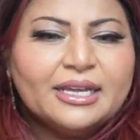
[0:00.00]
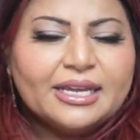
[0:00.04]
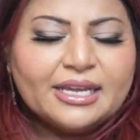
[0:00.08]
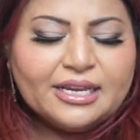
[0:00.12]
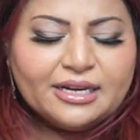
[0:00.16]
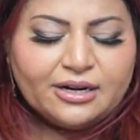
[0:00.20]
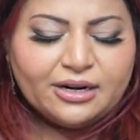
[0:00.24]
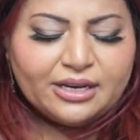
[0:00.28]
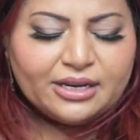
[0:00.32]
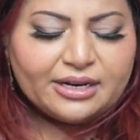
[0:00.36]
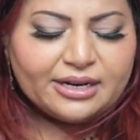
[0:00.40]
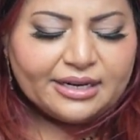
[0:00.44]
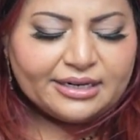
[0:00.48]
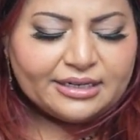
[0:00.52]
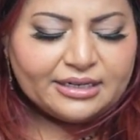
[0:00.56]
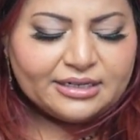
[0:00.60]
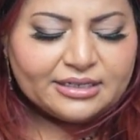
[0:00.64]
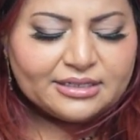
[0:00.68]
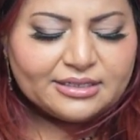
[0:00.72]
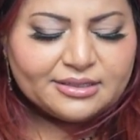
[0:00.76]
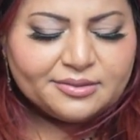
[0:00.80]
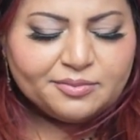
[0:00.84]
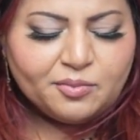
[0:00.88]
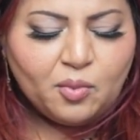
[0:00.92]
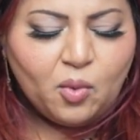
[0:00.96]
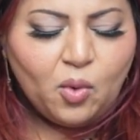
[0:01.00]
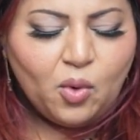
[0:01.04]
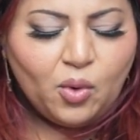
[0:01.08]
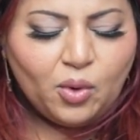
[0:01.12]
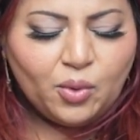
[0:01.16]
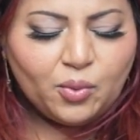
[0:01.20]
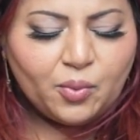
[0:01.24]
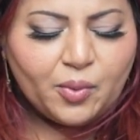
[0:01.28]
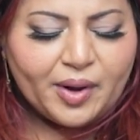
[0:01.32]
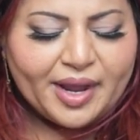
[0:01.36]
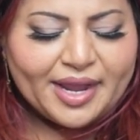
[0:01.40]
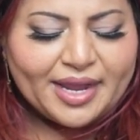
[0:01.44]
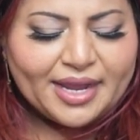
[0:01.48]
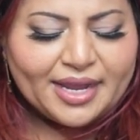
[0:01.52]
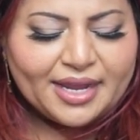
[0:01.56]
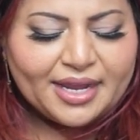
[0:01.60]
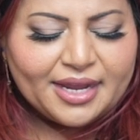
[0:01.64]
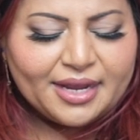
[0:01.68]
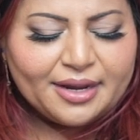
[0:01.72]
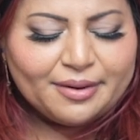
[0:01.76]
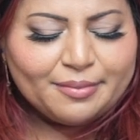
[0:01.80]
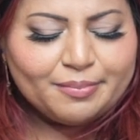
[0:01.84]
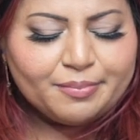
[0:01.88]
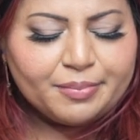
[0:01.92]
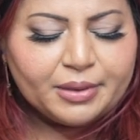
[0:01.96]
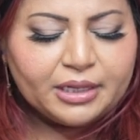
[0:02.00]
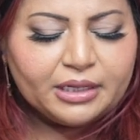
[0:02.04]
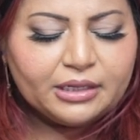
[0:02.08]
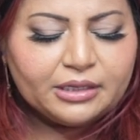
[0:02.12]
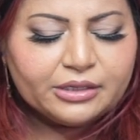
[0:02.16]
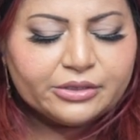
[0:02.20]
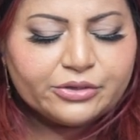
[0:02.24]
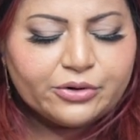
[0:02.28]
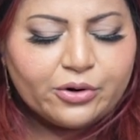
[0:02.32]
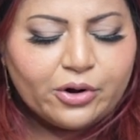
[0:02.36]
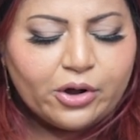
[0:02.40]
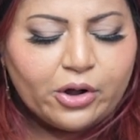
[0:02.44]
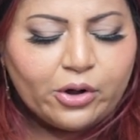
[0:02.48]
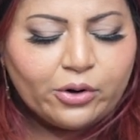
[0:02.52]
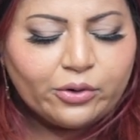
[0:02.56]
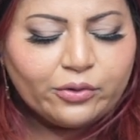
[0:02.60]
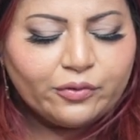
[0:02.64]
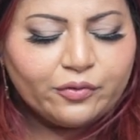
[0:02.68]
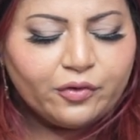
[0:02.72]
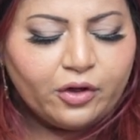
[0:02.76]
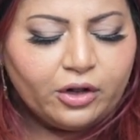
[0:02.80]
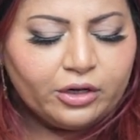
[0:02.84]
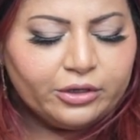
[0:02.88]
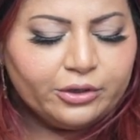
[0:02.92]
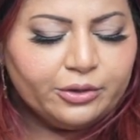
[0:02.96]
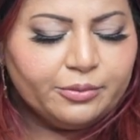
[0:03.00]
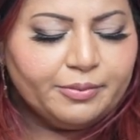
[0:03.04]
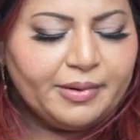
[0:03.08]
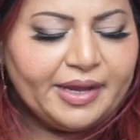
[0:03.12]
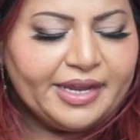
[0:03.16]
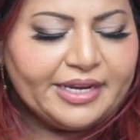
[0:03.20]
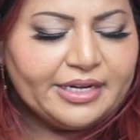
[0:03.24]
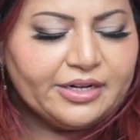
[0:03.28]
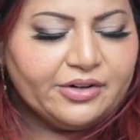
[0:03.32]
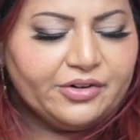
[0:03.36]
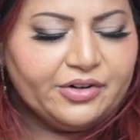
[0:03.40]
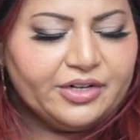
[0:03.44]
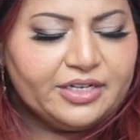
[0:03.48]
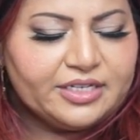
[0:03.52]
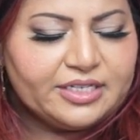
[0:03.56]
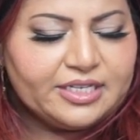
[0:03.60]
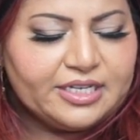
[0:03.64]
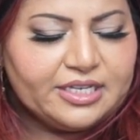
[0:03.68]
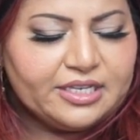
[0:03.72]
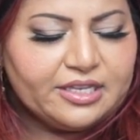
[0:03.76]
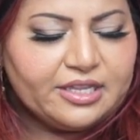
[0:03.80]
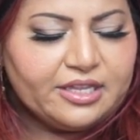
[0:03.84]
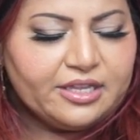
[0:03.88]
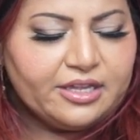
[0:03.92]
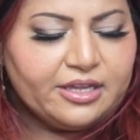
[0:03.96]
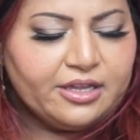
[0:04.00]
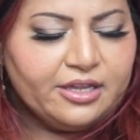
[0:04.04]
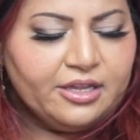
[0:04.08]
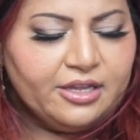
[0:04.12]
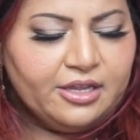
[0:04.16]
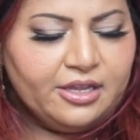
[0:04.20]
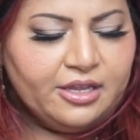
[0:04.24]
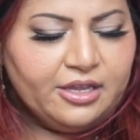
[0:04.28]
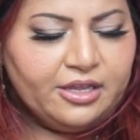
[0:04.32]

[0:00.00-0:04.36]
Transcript: in a small way build your own volume by increasing the